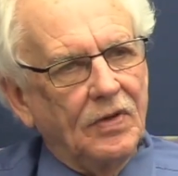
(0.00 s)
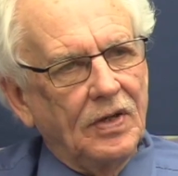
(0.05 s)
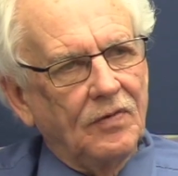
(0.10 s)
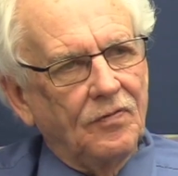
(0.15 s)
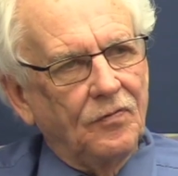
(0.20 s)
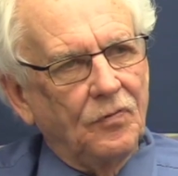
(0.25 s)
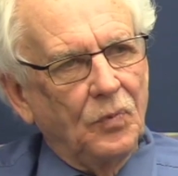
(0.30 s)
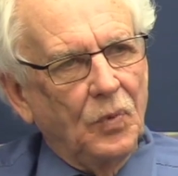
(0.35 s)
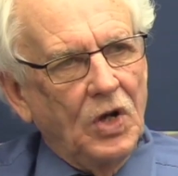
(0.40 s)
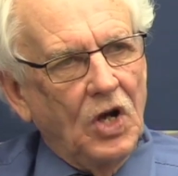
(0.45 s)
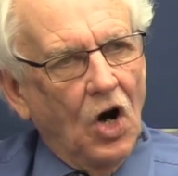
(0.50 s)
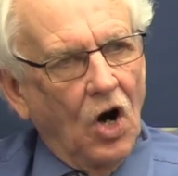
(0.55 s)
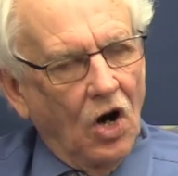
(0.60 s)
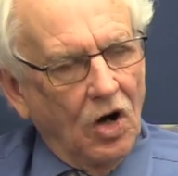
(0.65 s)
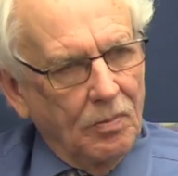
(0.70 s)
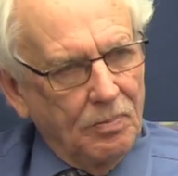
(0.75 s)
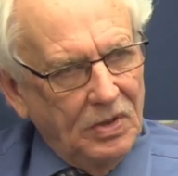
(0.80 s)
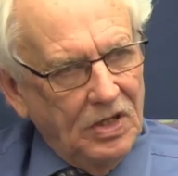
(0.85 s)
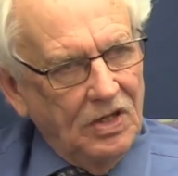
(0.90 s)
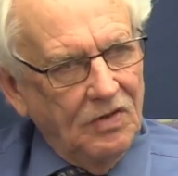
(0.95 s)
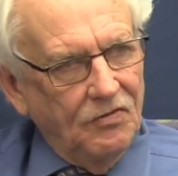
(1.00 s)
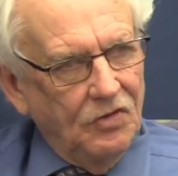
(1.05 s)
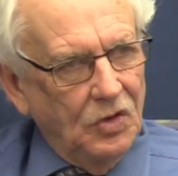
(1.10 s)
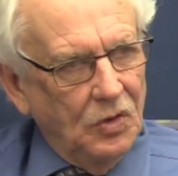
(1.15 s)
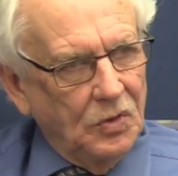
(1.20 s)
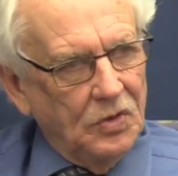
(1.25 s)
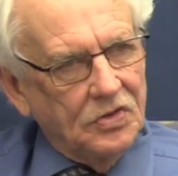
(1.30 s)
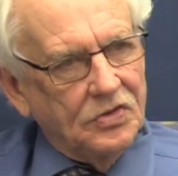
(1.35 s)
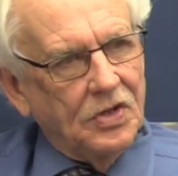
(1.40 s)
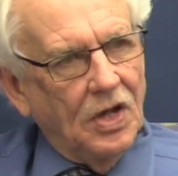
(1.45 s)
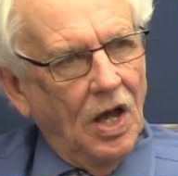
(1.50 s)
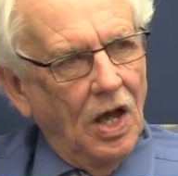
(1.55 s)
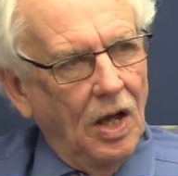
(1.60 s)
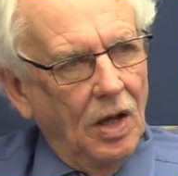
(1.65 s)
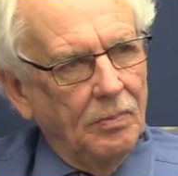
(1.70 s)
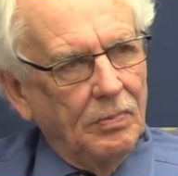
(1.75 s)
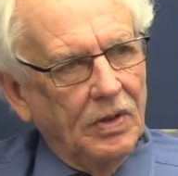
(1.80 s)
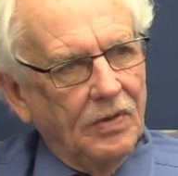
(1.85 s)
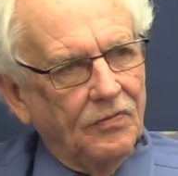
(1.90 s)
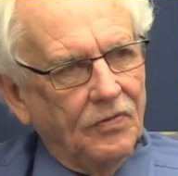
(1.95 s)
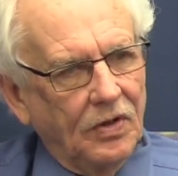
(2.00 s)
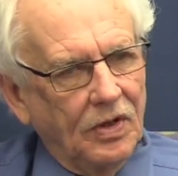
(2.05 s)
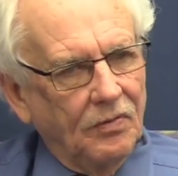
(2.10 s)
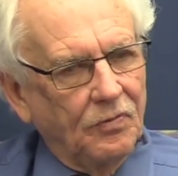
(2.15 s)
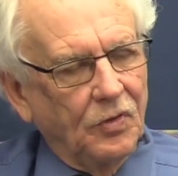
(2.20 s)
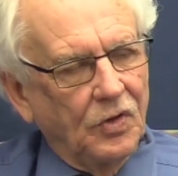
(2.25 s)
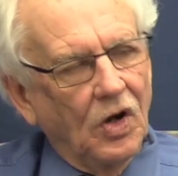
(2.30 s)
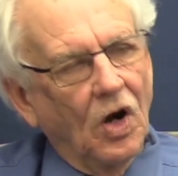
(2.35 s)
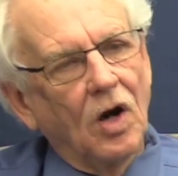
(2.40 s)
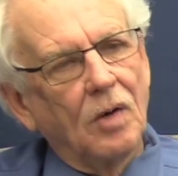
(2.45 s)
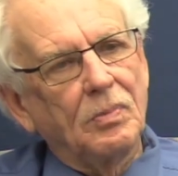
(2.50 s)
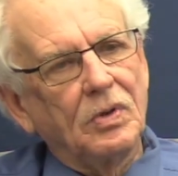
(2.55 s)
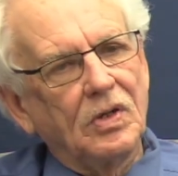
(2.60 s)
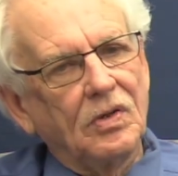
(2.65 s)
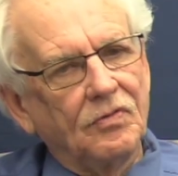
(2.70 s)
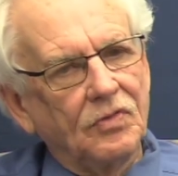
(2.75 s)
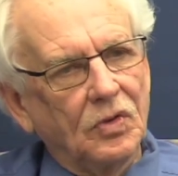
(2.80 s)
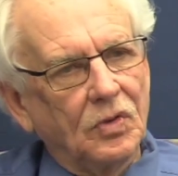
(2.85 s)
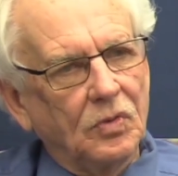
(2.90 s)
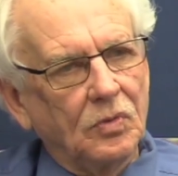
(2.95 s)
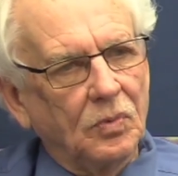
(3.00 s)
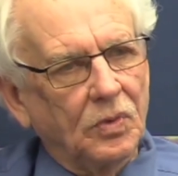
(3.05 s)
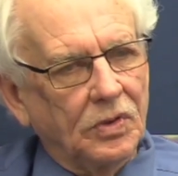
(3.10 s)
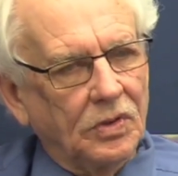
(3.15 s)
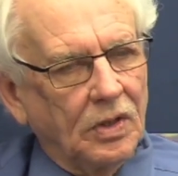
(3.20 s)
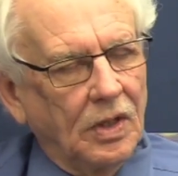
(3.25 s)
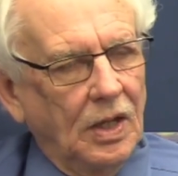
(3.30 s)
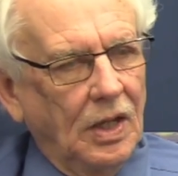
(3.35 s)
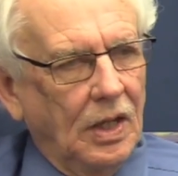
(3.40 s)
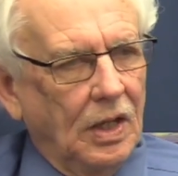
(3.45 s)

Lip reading: we are being viewed as a hub, if we are being viewed with